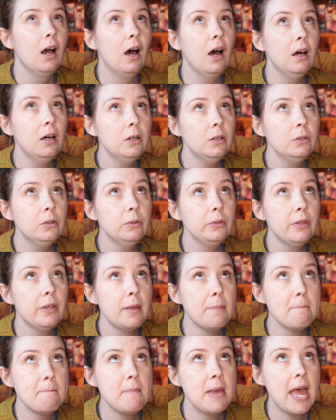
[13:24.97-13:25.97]
Oh,
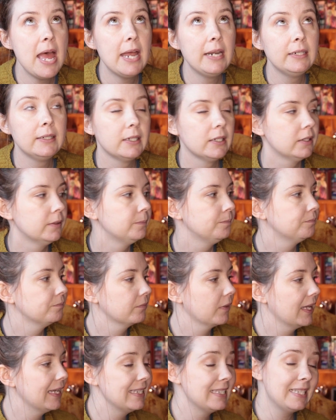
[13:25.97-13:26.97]
the men.
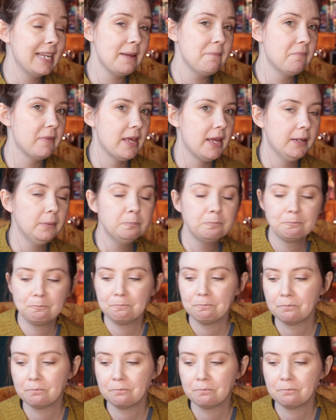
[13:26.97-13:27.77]
Same thing.